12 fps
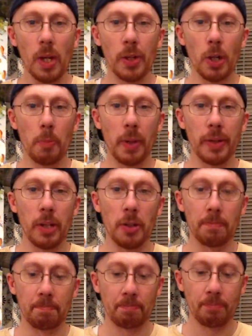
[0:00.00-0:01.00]
No big deal.
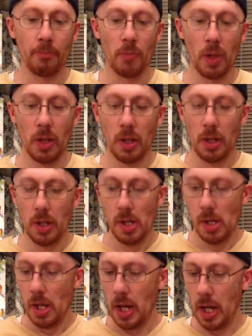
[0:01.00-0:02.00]

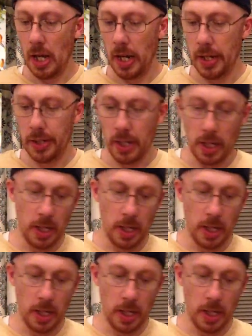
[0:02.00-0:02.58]
And